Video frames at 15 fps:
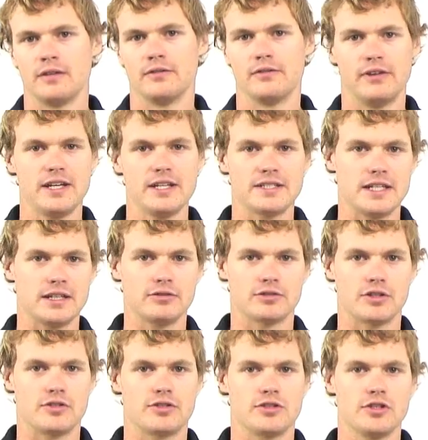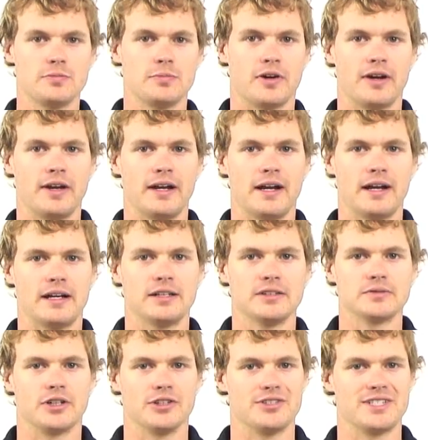V is equal to 2 pi r
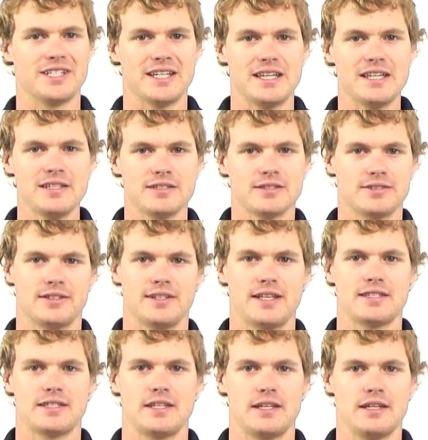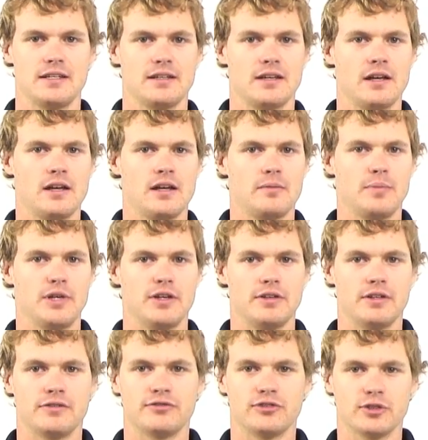on t, so that's the
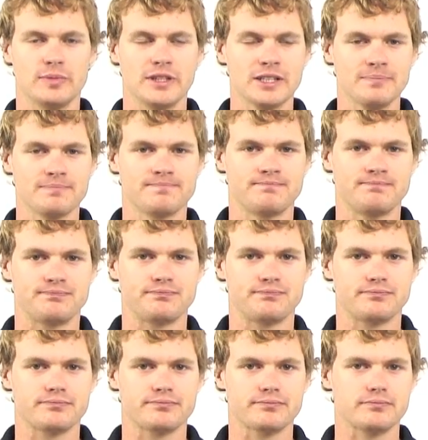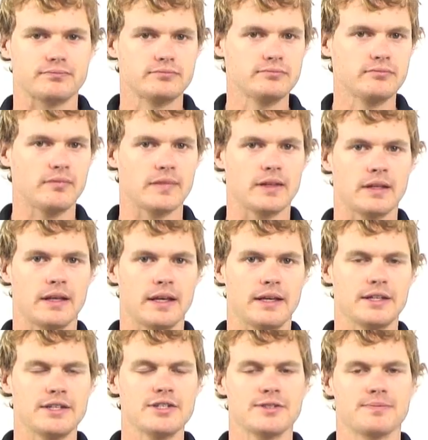period formula,
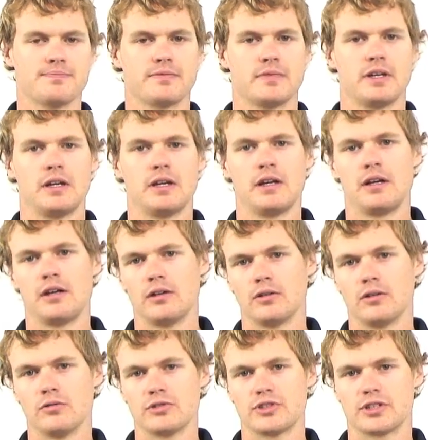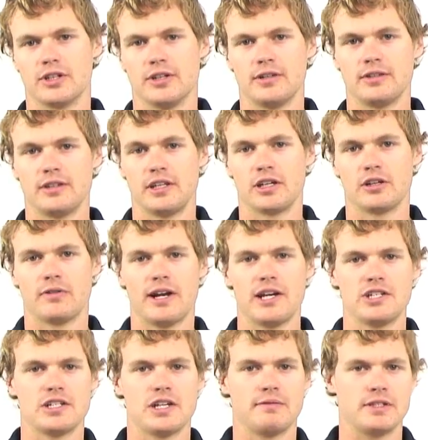and also the
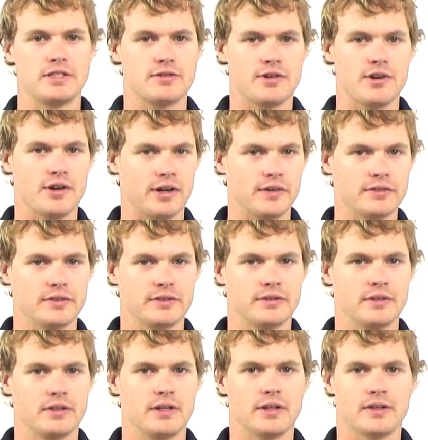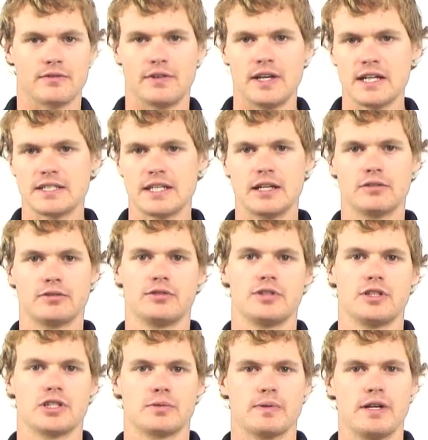equation that we derived. V is equal to
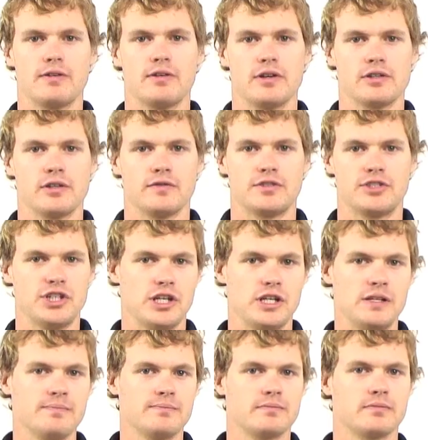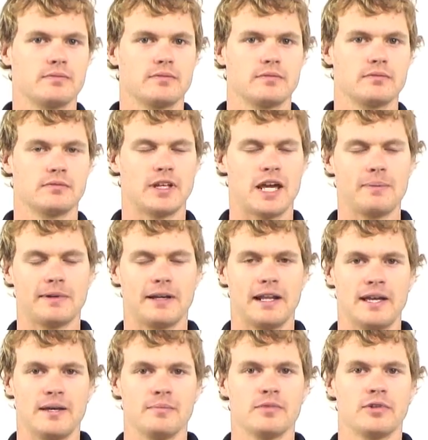the square root of g, capital
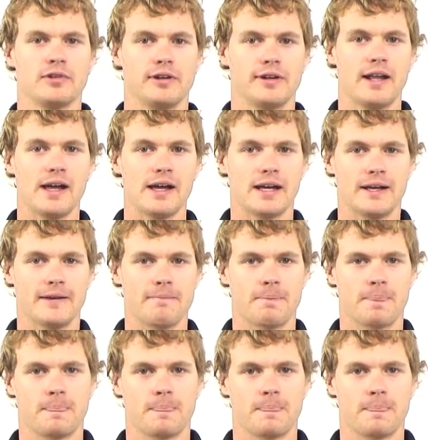M, on r.